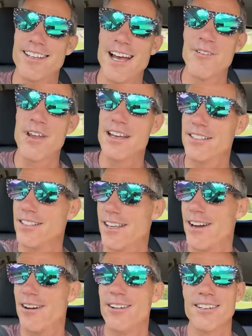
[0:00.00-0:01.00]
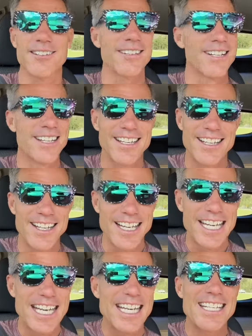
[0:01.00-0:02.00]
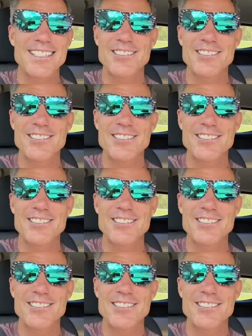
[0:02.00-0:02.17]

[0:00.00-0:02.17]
how nice they are. It is